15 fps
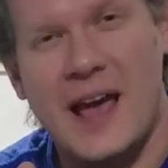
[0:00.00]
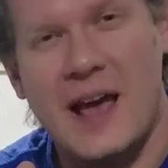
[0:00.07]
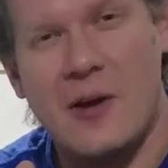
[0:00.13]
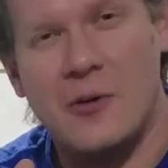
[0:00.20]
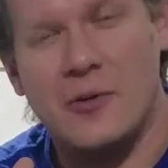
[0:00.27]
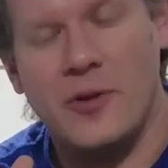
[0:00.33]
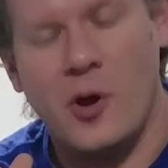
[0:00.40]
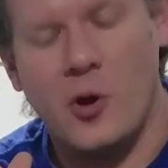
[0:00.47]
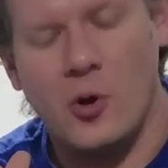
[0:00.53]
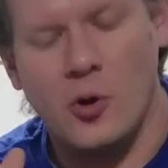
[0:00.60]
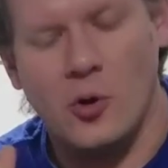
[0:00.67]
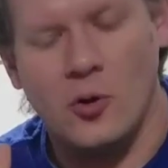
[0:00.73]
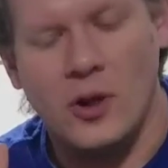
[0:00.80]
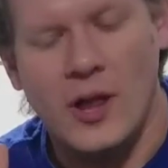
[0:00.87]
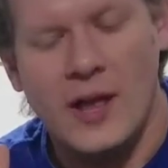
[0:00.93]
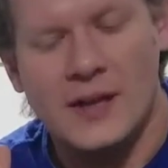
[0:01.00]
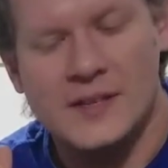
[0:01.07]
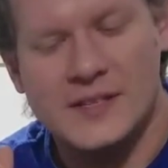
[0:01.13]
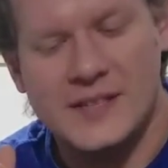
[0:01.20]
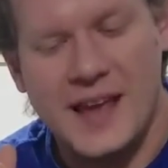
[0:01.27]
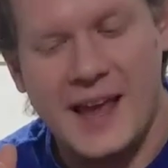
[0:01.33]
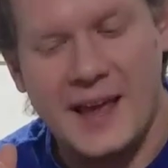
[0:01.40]
how the whole
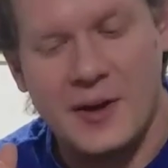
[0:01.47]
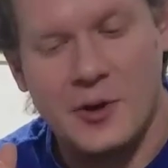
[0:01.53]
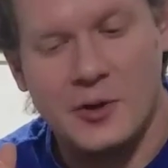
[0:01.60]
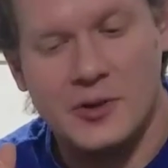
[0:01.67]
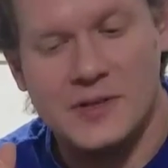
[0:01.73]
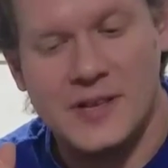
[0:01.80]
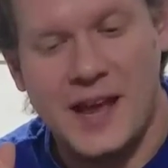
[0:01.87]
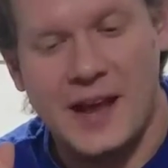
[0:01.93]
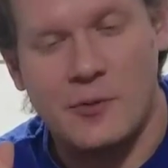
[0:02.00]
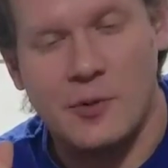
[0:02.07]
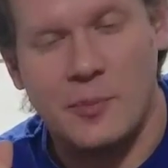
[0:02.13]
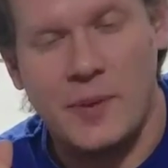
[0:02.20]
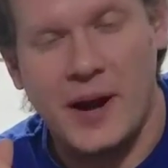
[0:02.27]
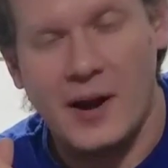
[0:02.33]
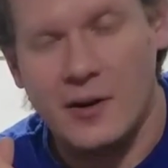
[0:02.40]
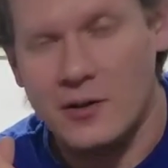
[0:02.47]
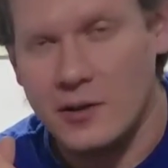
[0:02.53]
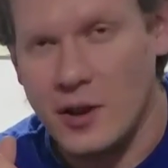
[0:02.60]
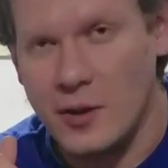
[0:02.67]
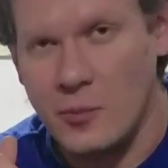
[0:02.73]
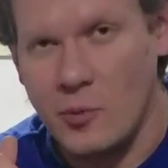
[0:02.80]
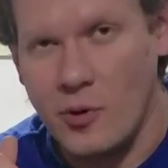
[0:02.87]
sales and repair
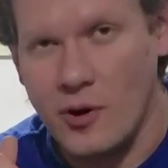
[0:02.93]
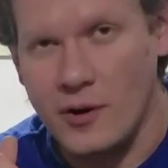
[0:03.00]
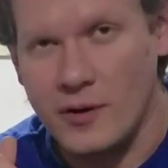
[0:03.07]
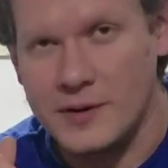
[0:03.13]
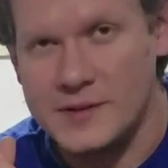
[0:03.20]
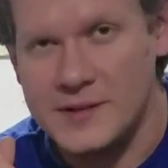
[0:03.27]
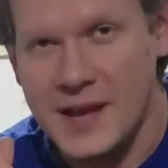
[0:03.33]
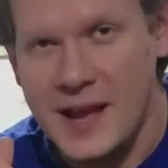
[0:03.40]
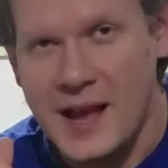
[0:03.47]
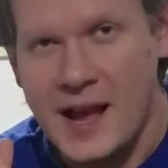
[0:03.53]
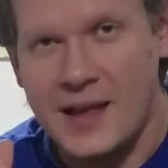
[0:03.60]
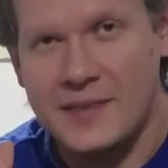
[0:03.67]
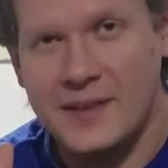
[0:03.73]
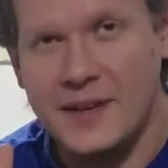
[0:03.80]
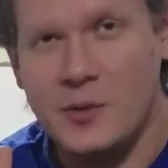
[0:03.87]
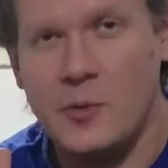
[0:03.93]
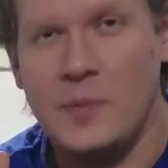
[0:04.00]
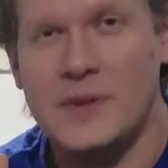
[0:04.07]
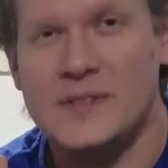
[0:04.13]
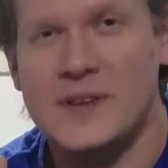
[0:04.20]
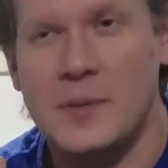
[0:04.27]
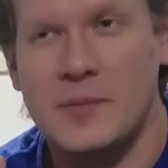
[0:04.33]
club works. I think it will
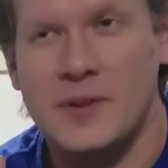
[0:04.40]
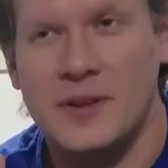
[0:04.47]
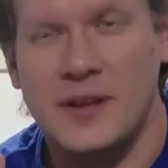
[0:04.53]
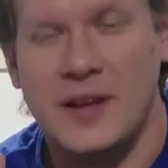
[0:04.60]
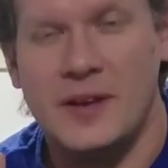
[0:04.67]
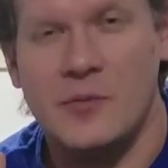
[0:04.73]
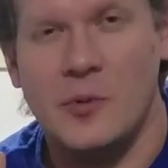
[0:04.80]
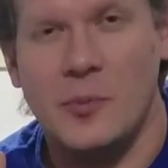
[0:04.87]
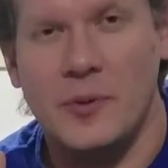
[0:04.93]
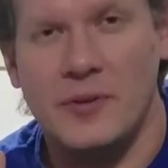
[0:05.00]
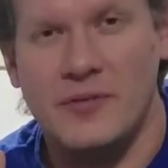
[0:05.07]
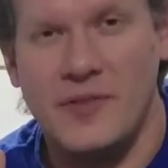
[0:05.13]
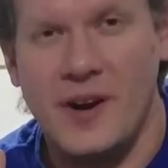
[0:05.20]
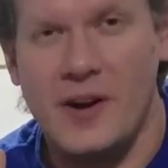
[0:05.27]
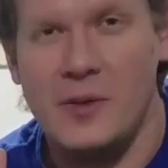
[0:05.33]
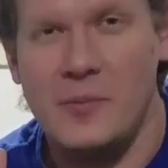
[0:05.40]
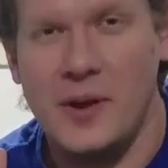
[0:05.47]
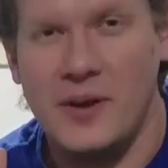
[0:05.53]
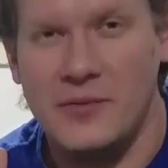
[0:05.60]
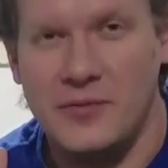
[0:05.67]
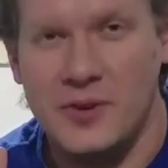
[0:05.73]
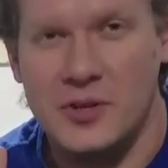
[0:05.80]
be something that will be very
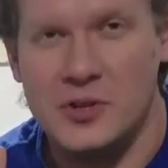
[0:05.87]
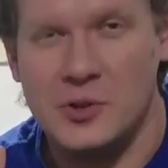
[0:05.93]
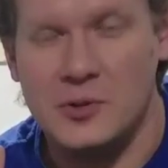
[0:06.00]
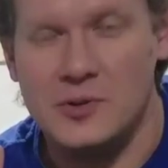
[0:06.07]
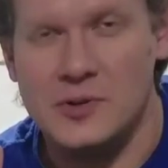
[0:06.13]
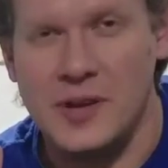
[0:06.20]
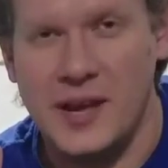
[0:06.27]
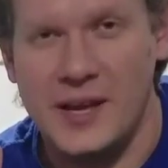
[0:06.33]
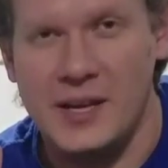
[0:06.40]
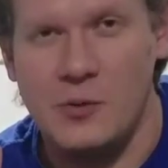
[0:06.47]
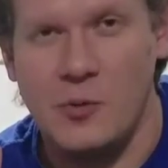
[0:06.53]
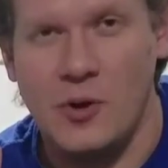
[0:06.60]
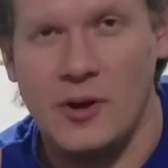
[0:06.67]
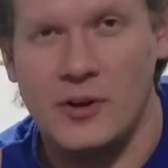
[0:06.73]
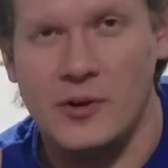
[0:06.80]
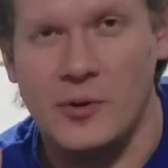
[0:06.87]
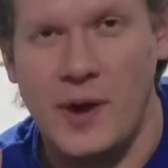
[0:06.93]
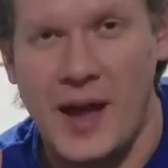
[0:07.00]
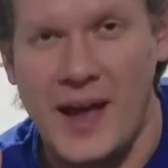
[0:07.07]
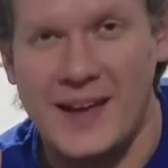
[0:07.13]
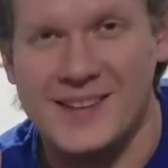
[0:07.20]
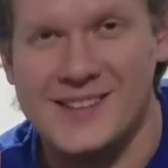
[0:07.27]
beneficial to anyone who
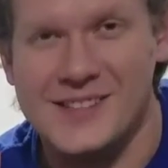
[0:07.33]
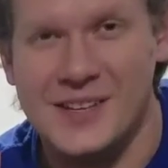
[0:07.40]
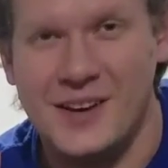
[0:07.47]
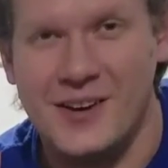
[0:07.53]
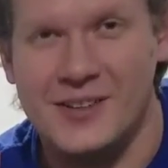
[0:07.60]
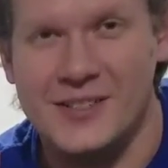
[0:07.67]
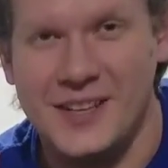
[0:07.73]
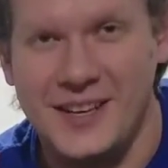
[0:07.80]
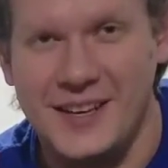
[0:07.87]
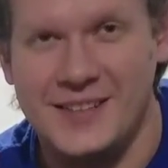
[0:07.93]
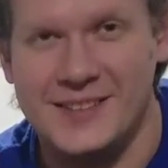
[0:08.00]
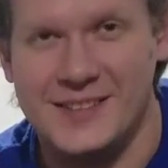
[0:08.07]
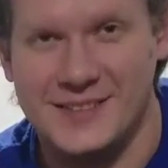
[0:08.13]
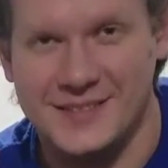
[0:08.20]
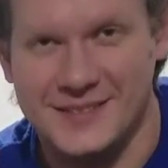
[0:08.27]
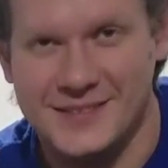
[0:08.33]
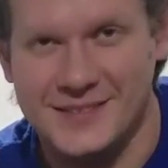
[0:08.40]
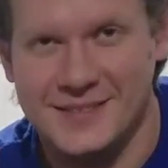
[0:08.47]
has CRTs.